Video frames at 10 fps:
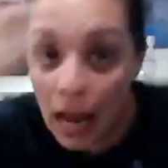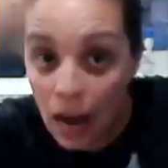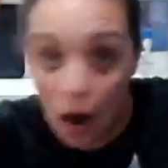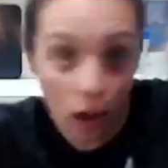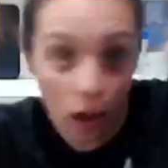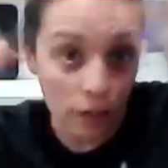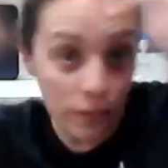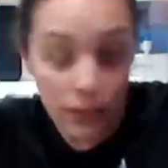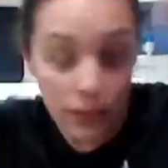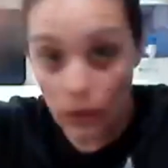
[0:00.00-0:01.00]
all of
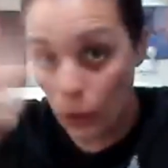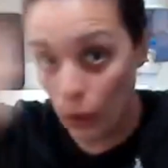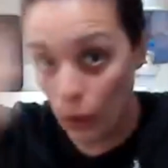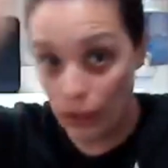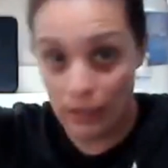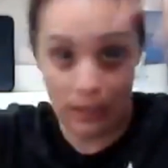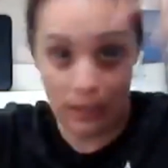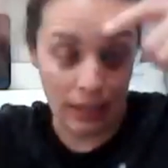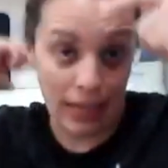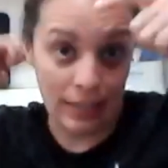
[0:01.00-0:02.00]
the organs, the
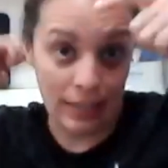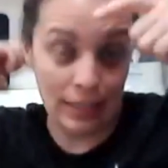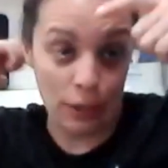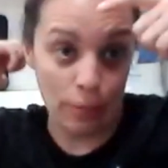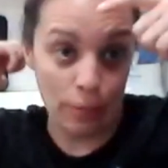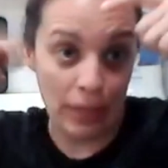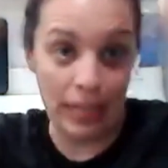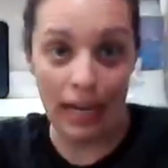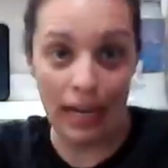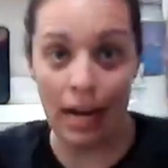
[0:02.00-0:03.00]
glands in your brain
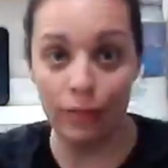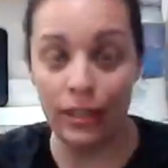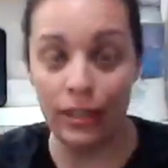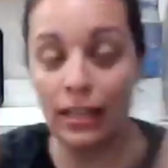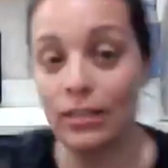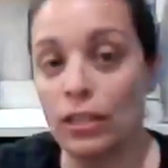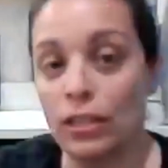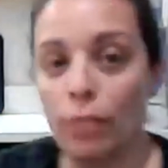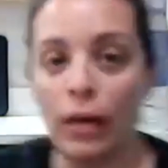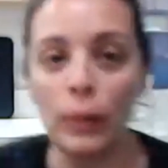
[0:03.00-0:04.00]
and everything else in your
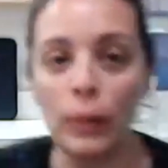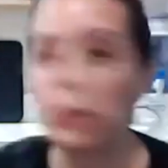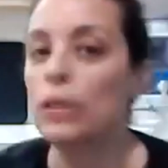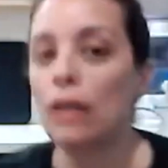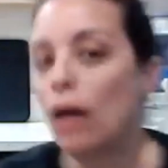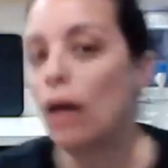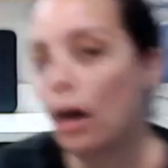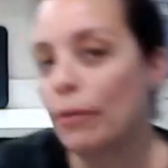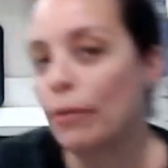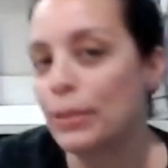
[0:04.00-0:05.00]
brain, which we
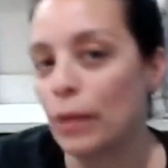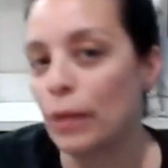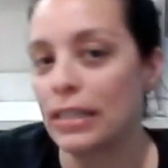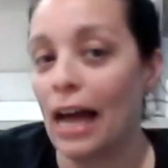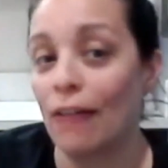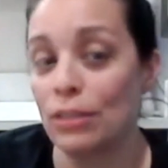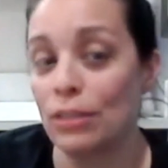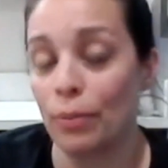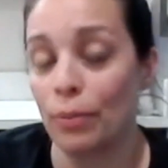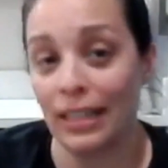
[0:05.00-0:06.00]
always want to have
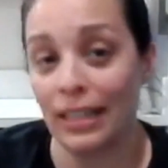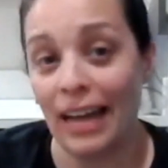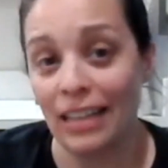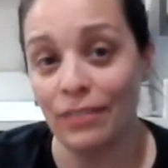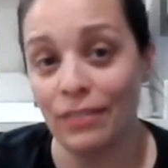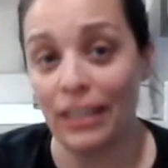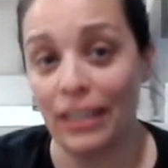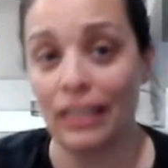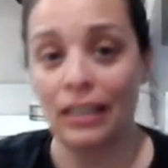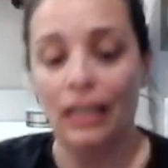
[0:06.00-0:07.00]
supported and activated.
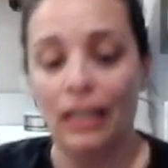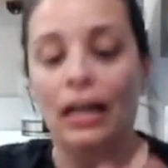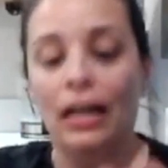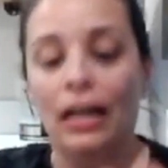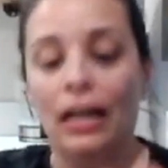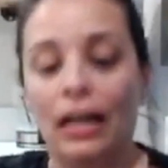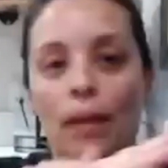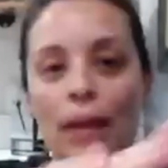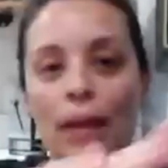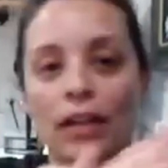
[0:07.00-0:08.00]
And then come
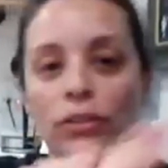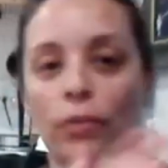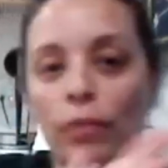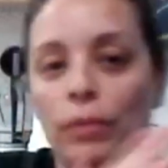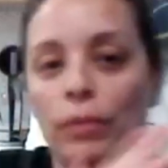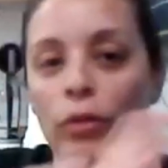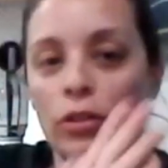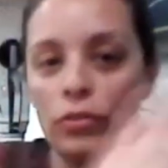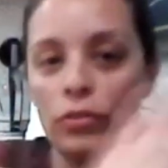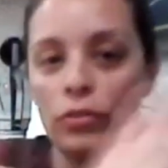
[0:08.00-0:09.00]
back, do 3 more
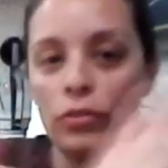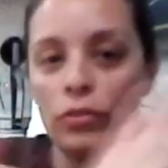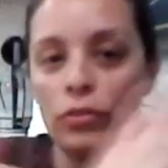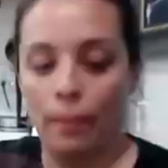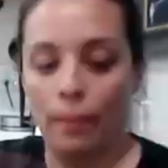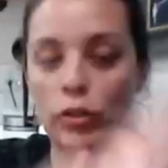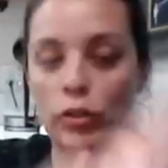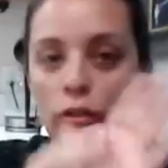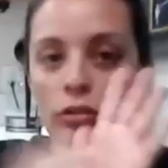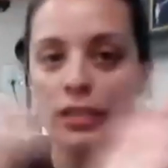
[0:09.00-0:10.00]

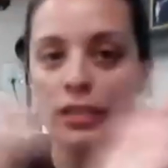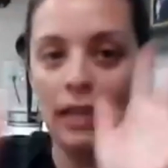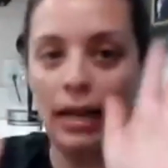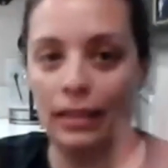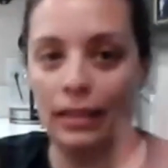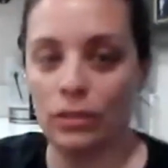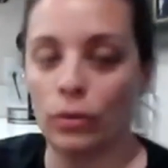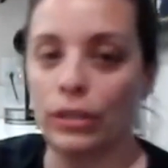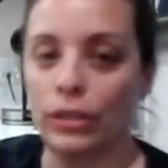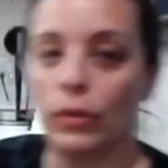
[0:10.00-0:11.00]
circles in the hand that's
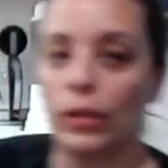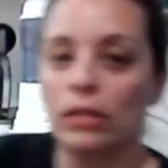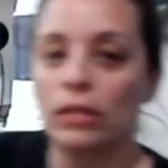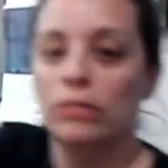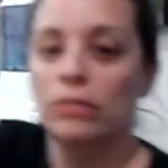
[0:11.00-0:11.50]
holding the oil,